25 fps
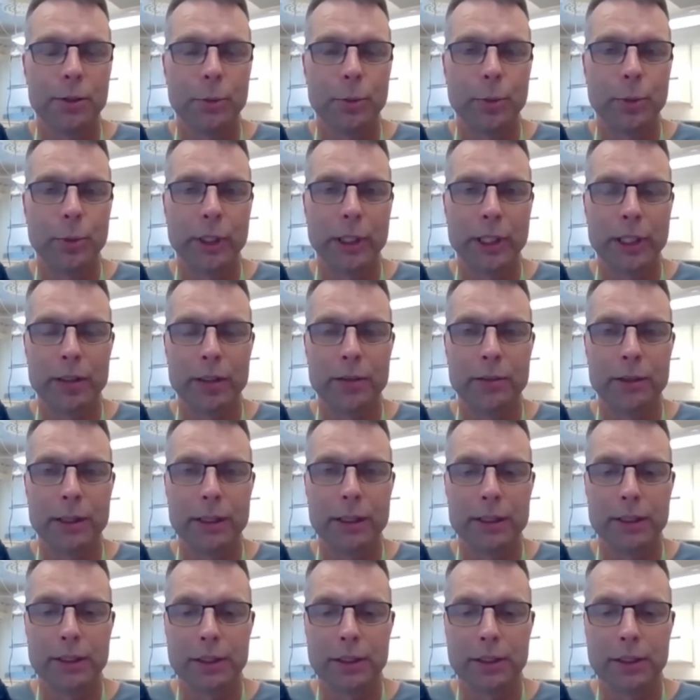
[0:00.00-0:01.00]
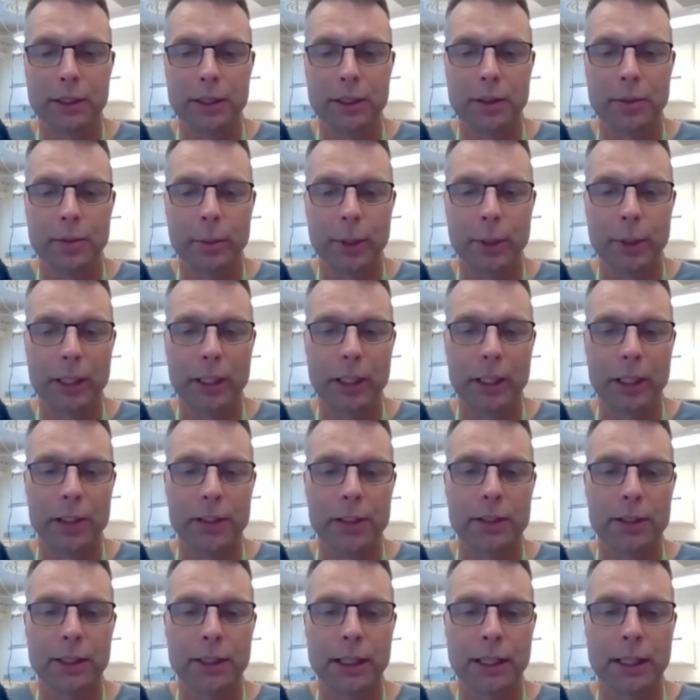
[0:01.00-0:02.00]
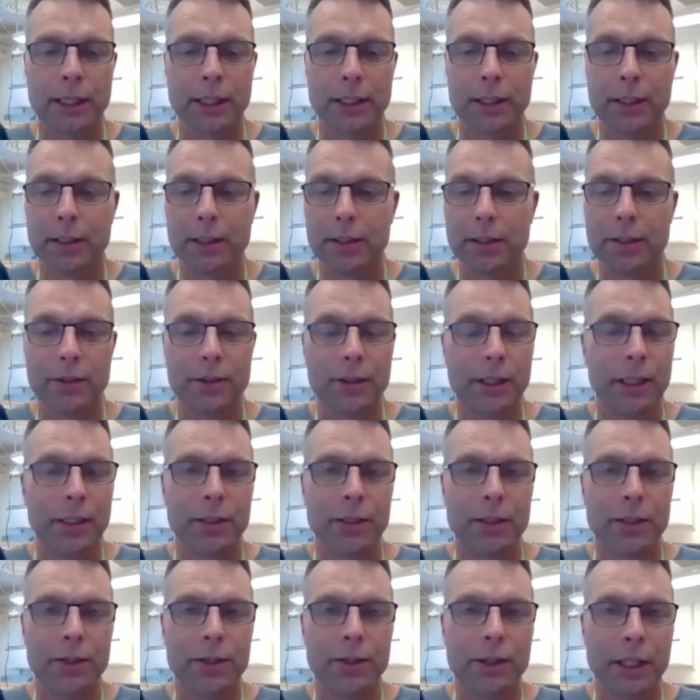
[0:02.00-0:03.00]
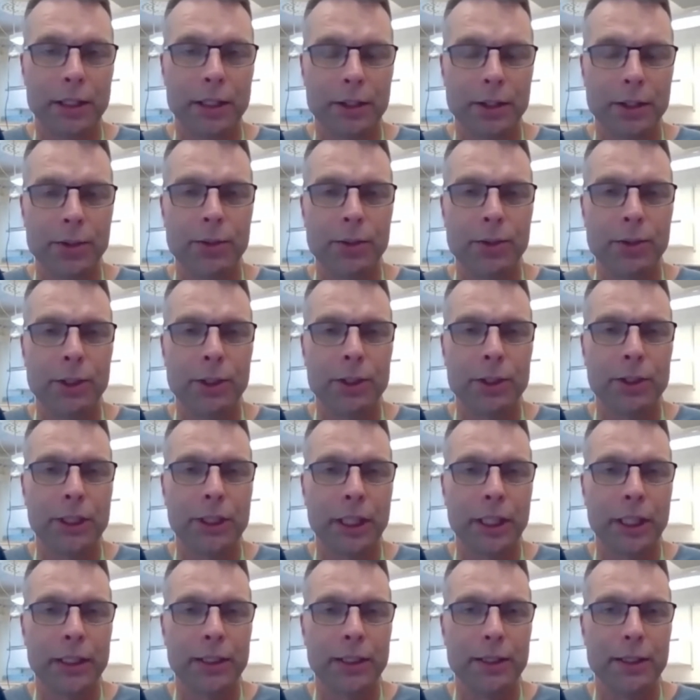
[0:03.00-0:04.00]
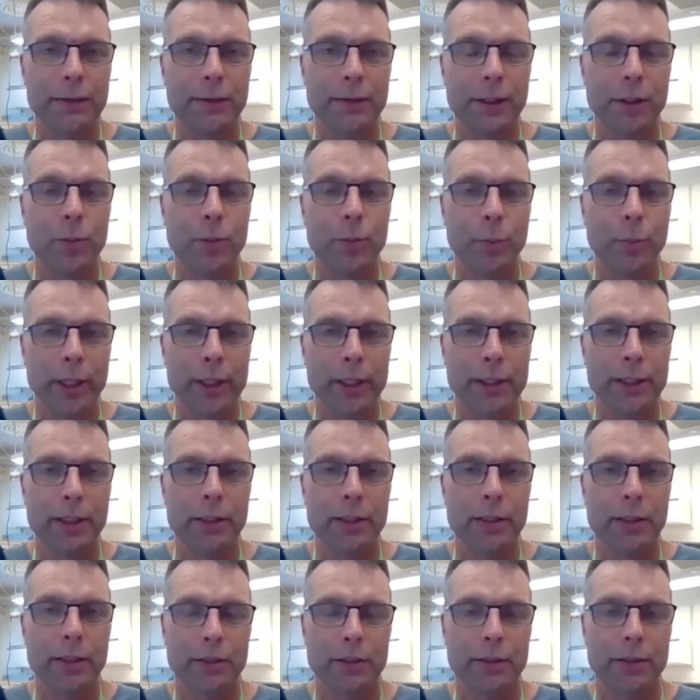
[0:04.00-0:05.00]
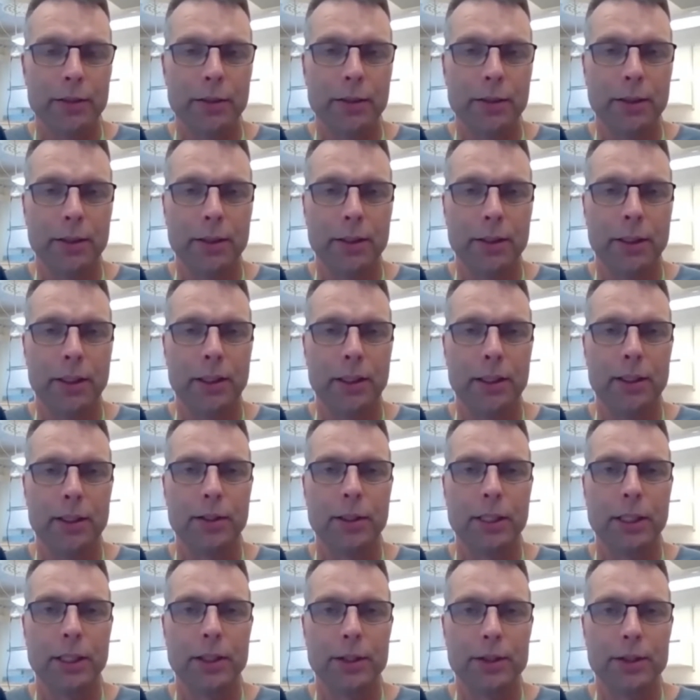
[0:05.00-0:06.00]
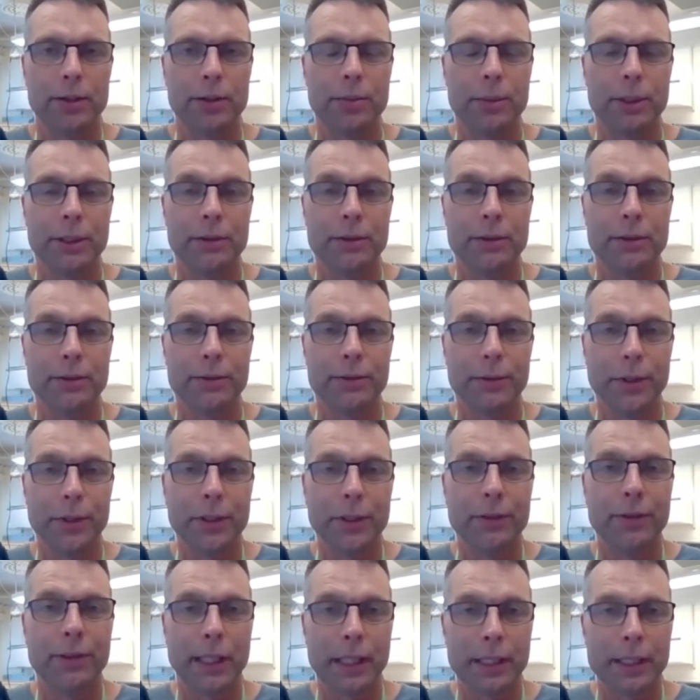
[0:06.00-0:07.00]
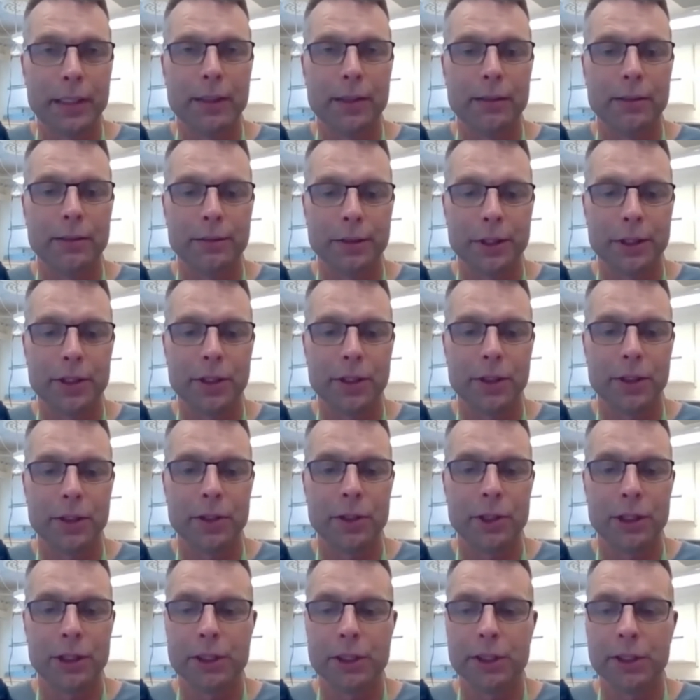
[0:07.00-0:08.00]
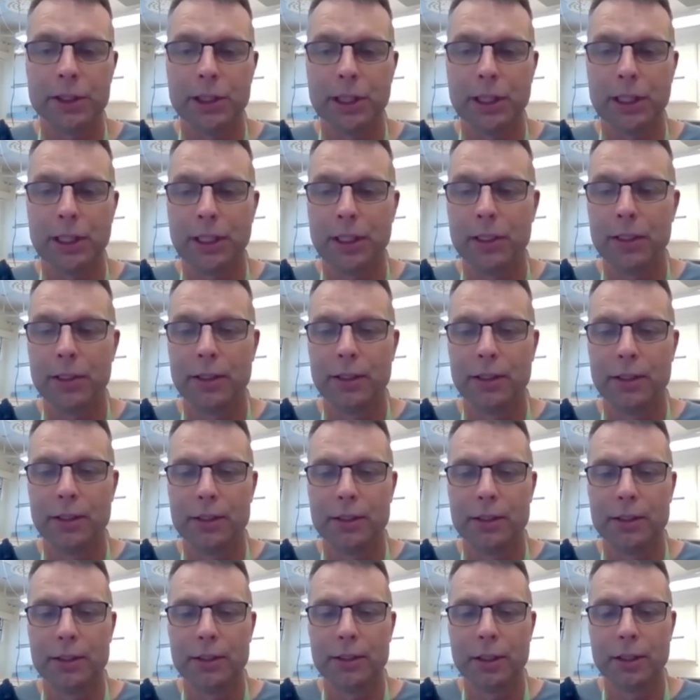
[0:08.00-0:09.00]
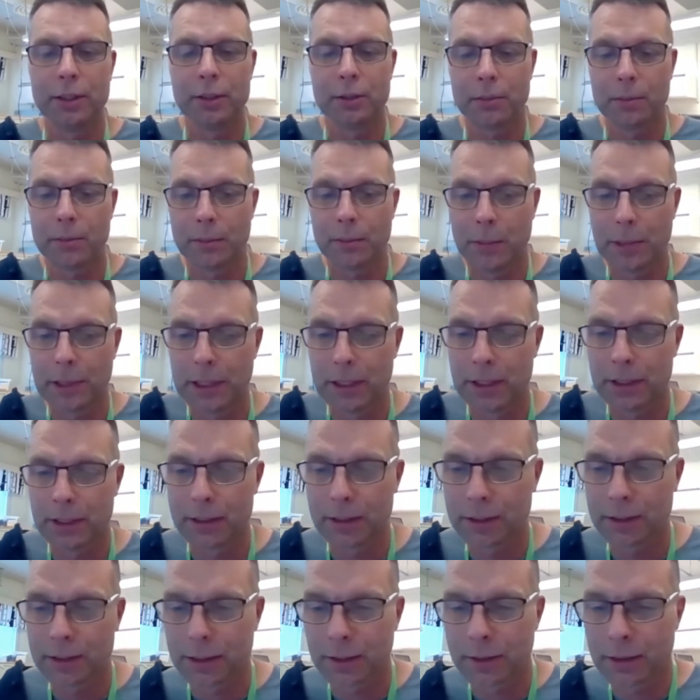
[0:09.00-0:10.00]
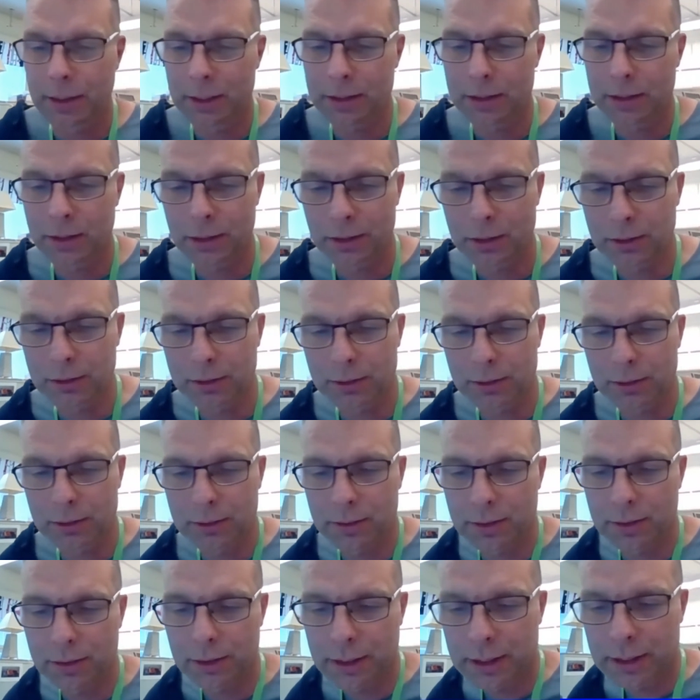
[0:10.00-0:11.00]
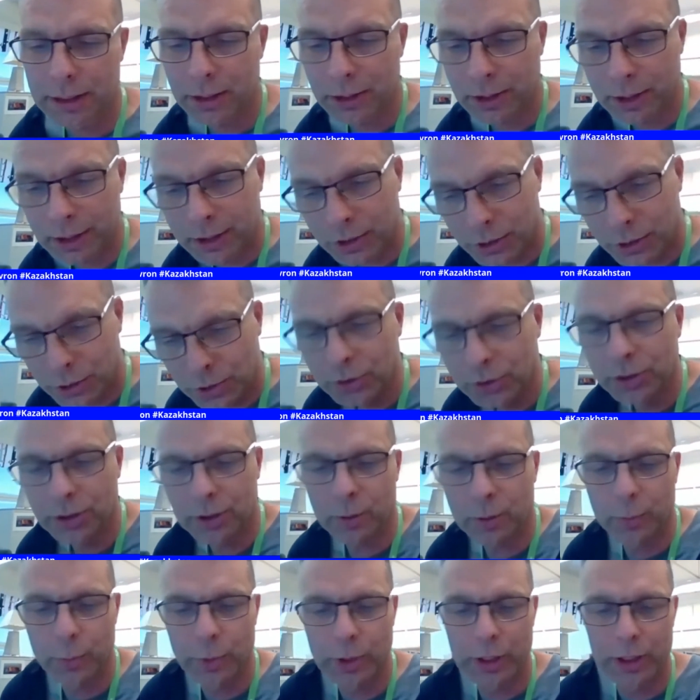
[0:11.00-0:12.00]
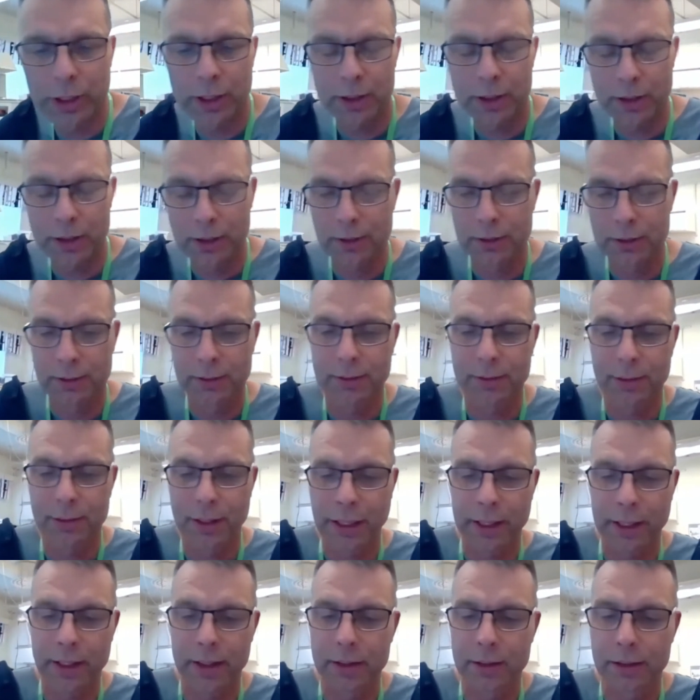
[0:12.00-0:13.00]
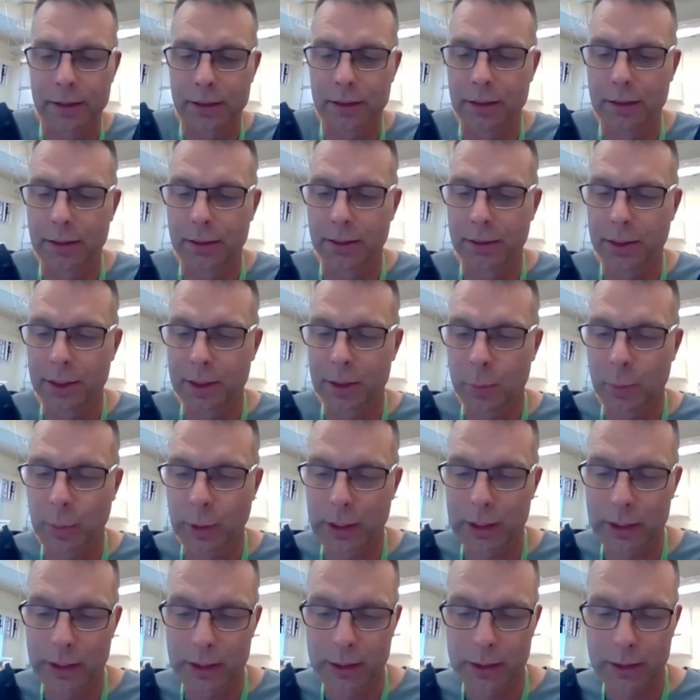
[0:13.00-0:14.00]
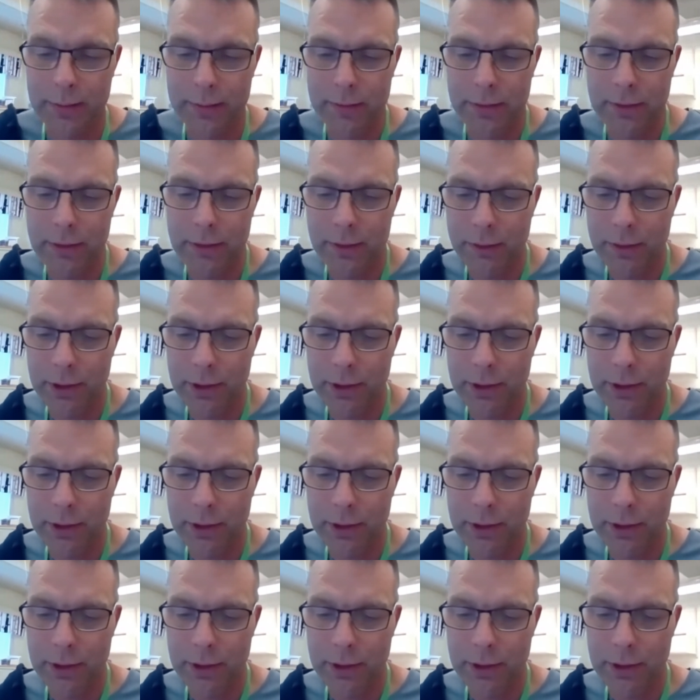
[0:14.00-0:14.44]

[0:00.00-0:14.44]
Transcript: to begin with, because you can do the scientific method you can do with very little resources. So it's not, it should not be like too expensive.